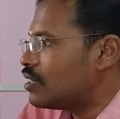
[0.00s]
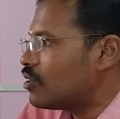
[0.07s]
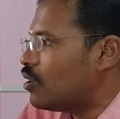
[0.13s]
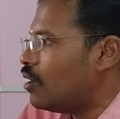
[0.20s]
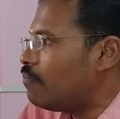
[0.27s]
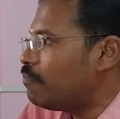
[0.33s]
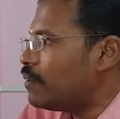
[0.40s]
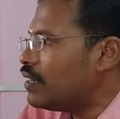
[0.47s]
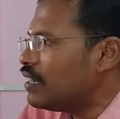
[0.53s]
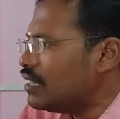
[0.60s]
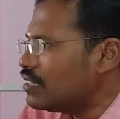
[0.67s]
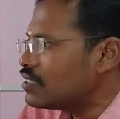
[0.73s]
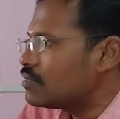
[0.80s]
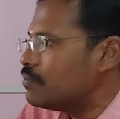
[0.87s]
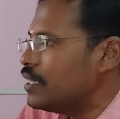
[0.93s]
The
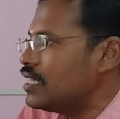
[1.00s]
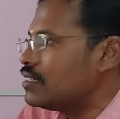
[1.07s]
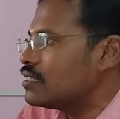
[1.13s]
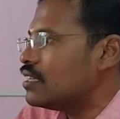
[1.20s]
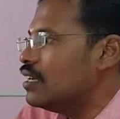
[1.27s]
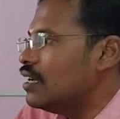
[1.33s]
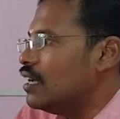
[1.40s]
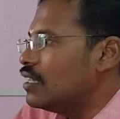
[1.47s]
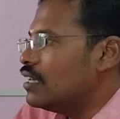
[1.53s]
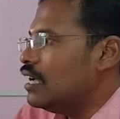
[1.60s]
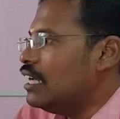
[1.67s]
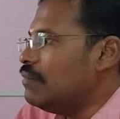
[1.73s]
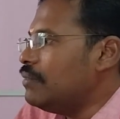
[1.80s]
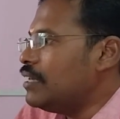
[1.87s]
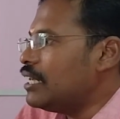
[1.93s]
components means the
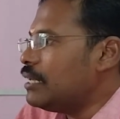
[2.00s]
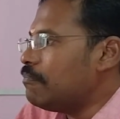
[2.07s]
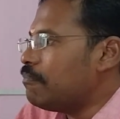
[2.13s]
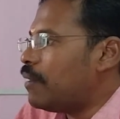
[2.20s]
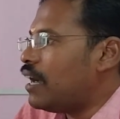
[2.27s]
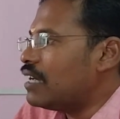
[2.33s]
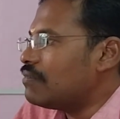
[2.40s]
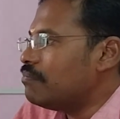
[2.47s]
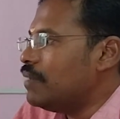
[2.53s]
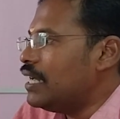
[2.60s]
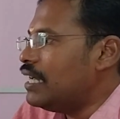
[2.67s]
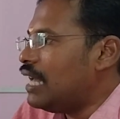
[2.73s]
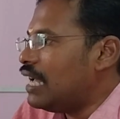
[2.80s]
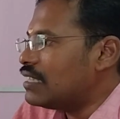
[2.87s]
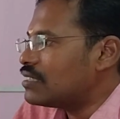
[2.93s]
elementary part
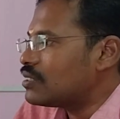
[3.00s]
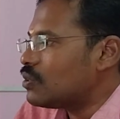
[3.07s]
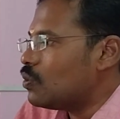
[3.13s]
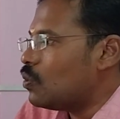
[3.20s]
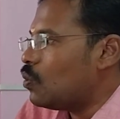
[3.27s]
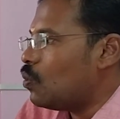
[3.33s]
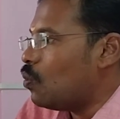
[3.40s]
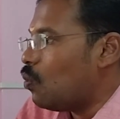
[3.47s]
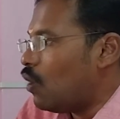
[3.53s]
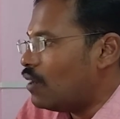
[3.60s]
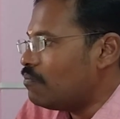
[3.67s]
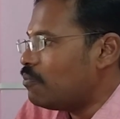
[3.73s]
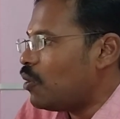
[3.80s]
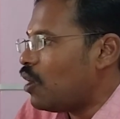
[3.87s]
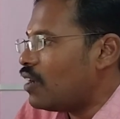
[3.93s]
made as
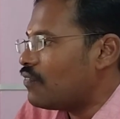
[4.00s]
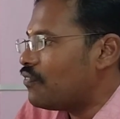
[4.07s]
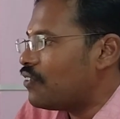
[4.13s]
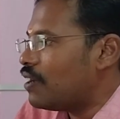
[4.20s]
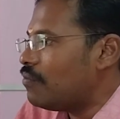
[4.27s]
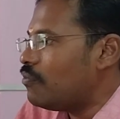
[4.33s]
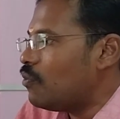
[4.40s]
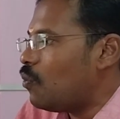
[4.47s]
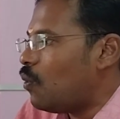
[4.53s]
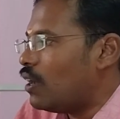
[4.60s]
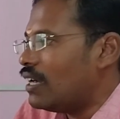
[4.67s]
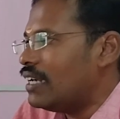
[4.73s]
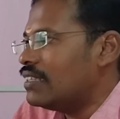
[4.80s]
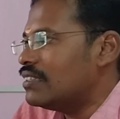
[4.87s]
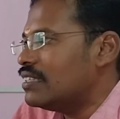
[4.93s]
one block from
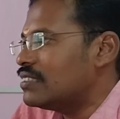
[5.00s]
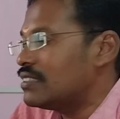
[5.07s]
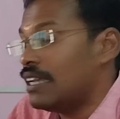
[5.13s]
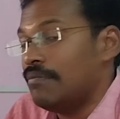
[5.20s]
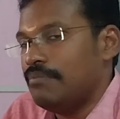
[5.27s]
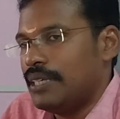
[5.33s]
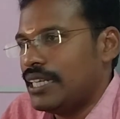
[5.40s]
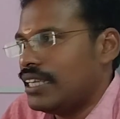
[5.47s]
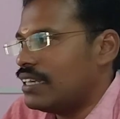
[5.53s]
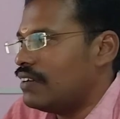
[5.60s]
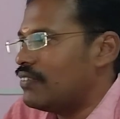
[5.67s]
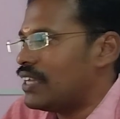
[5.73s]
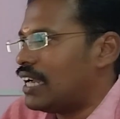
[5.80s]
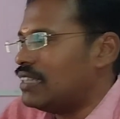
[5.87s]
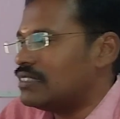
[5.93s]
one and the same
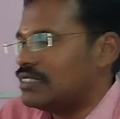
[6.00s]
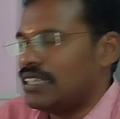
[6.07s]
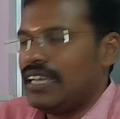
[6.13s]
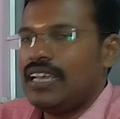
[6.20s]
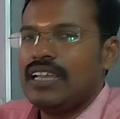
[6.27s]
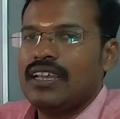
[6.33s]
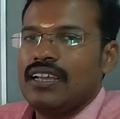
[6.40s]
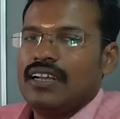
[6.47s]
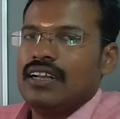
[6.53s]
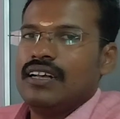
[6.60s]
material. We can say